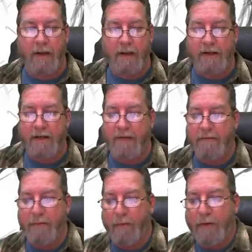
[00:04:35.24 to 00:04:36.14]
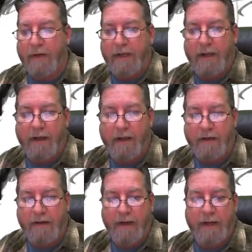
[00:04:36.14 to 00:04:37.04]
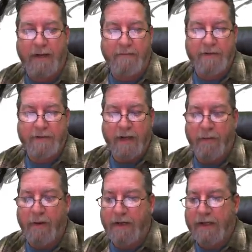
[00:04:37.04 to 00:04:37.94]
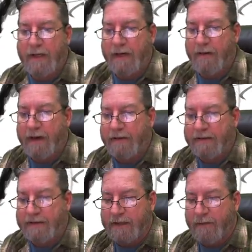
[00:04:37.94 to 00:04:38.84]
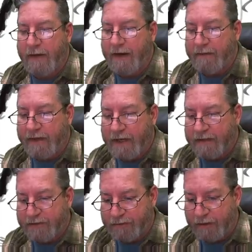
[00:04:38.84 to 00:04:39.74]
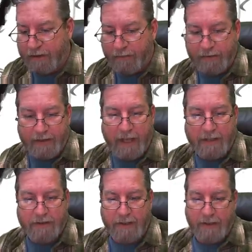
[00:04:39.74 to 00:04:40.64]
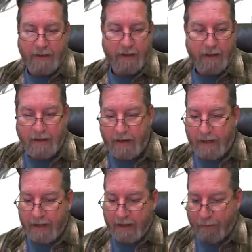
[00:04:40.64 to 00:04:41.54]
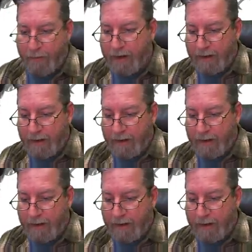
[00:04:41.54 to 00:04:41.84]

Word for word: that I've been working on, and I've just I wanted to clear out the silhouette. I've been kind of struggling with it actually, and I want